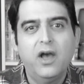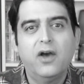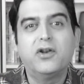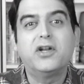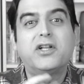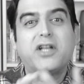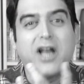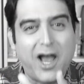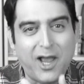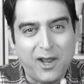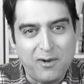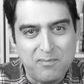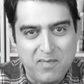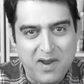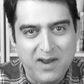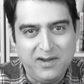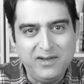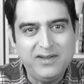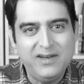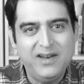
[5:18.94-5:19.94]

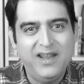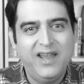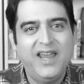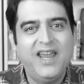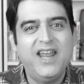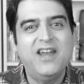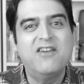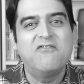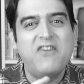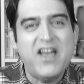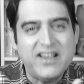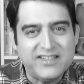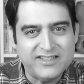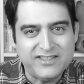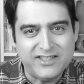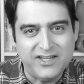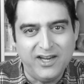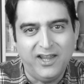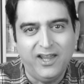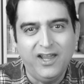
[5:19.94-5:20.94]
retirement,
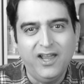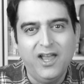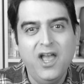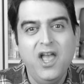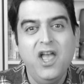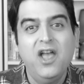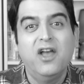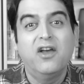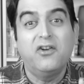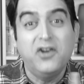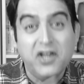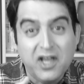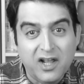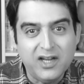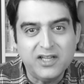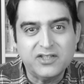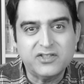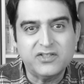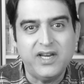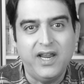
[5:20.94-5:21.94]
investing,
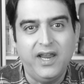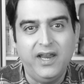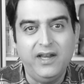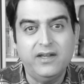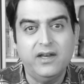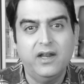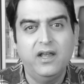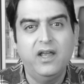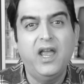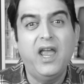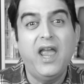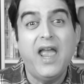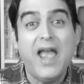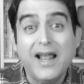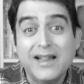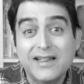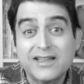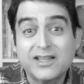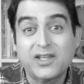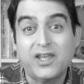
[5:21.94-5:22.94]
real estate,
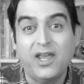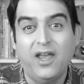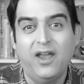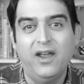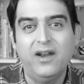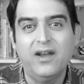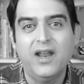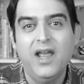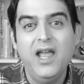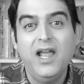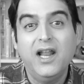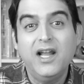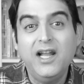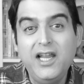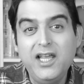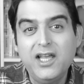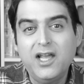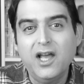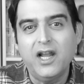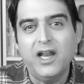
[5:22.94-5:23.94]
healthcare,
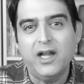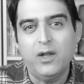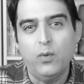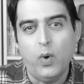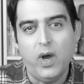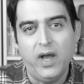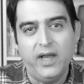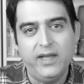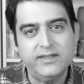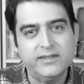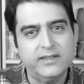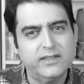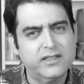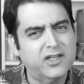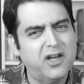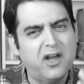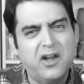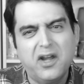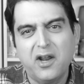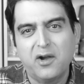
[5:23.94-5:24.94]
legal advice,
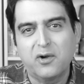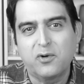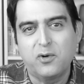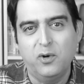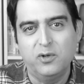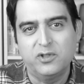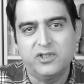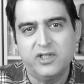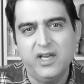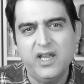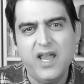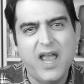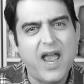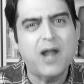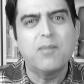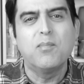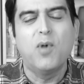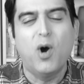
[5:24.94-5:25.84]
career coaching, and